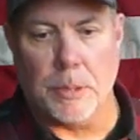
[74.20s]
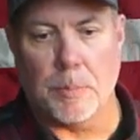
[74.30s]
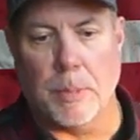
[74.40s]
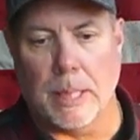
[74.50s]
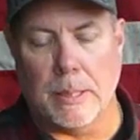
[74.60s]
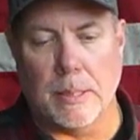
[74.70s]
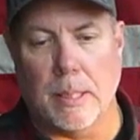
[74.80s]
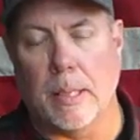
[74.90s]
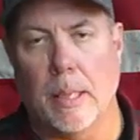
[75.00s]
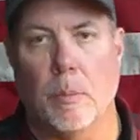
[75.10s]
but
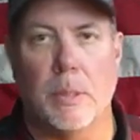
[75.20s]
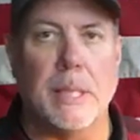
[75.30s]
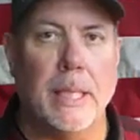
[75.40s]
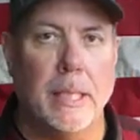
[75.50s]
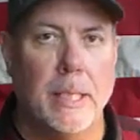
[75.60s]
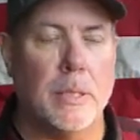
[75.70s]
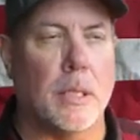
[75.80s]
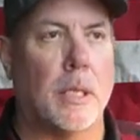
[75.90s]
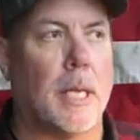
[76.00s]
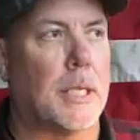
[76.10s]
it was in his
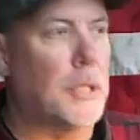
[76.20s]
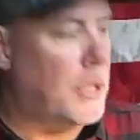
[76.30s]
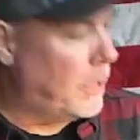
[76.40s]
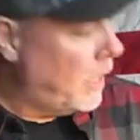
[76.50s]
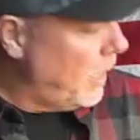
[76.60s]
collection.